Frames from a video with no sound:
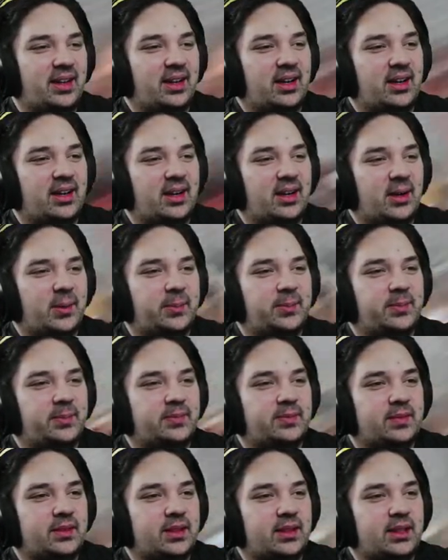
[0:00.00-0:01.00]
Um,
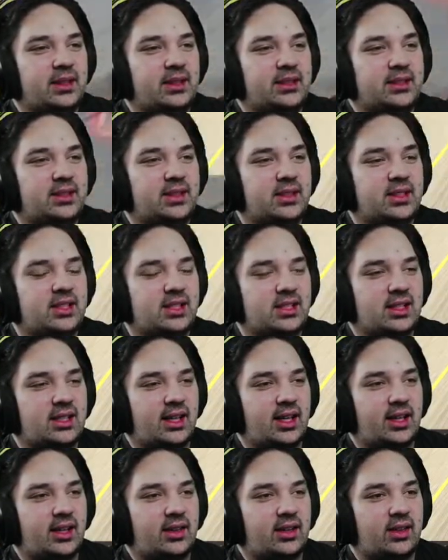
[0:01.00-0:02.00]
so this is
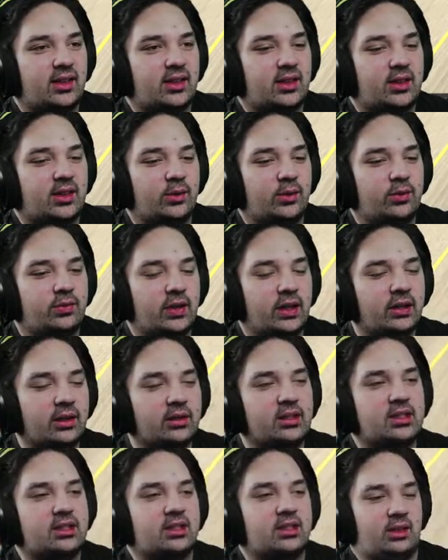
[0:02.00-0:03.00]
like the
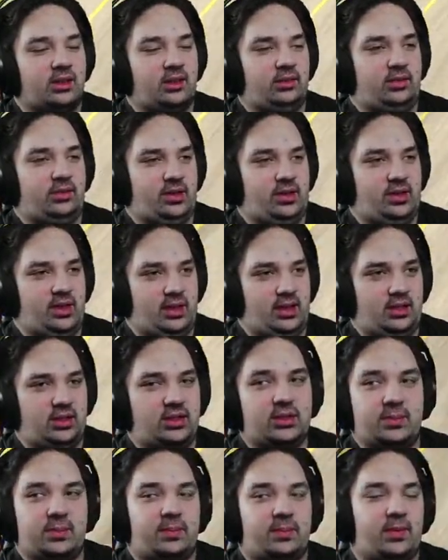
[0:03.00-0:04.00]
very start of the
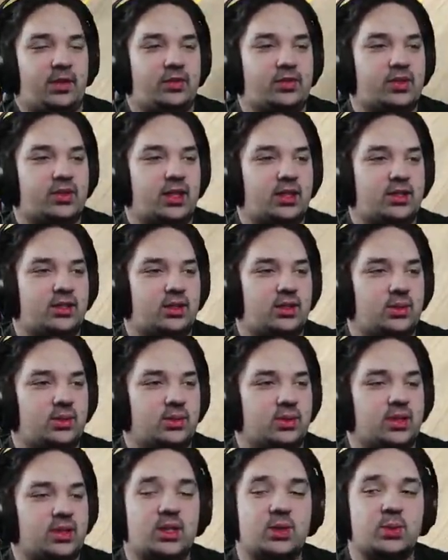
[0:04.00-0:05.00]
stage of stage two.
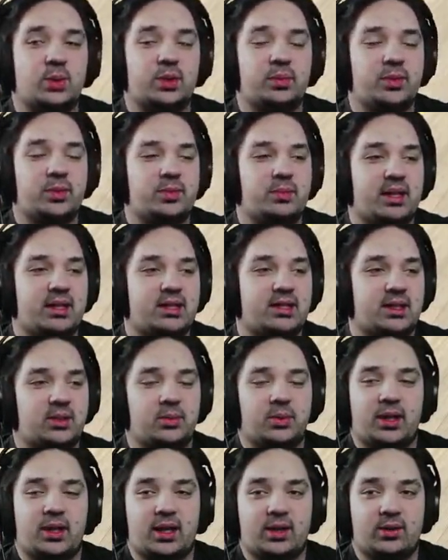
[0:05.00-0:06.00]
Stage one was messy.
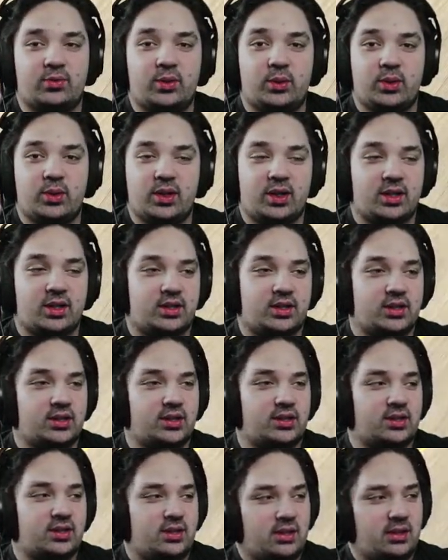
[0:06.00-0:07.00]
We had a few
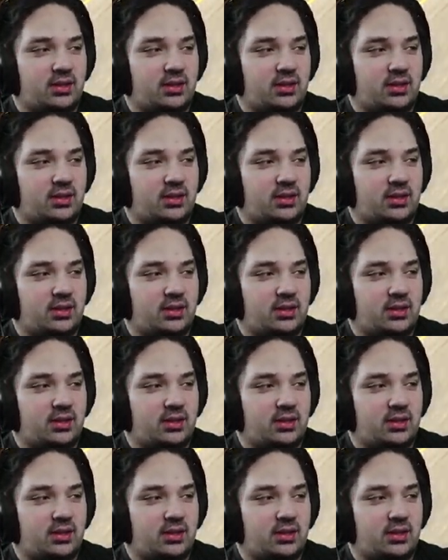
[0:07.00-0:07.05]
cautions.